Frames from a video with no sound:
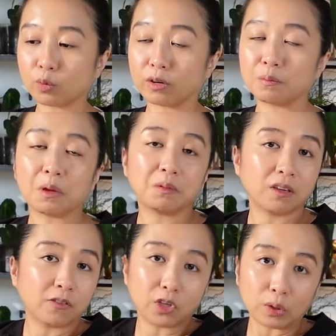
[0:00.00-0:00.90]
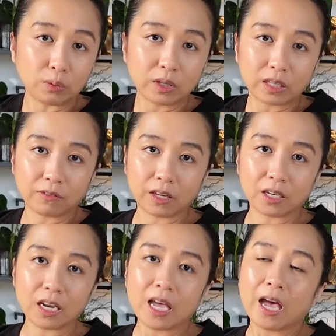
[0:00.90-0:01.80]
or maybe if you
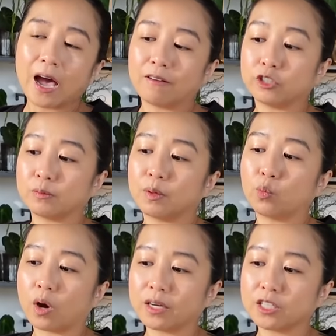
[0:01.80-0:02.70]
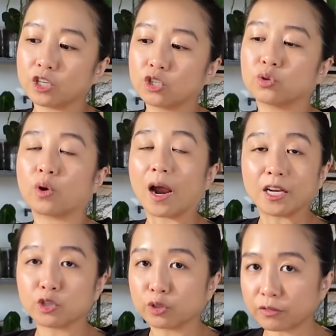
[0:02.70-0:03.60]
even have just been wanting to try
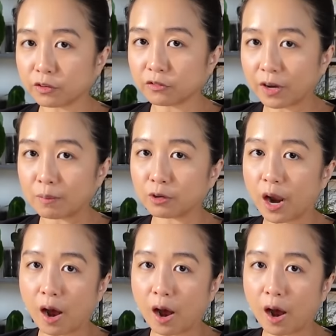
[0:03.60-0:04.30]
tree fern fiber